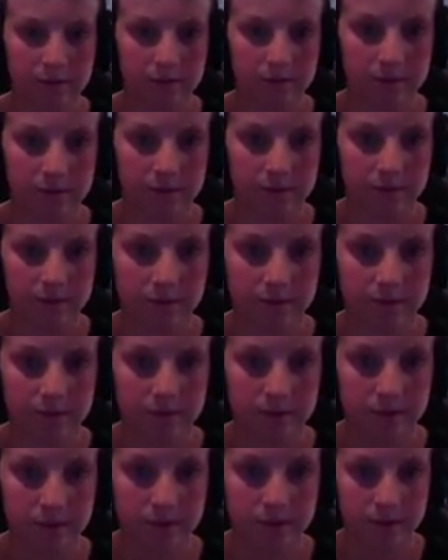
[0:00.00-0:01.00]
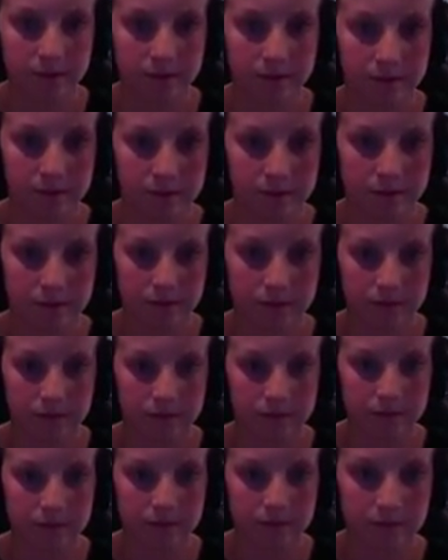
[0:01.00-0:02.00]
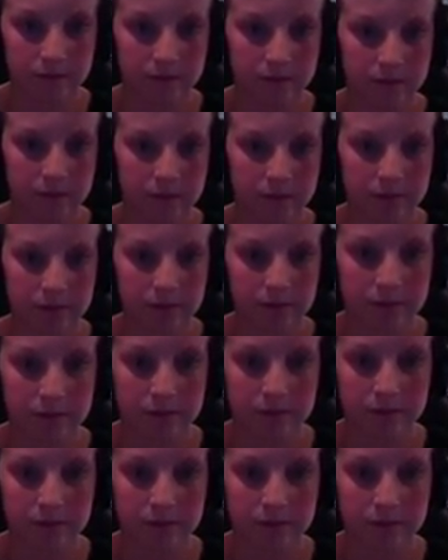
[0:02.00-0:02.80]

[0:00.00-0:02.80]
(no one is talking)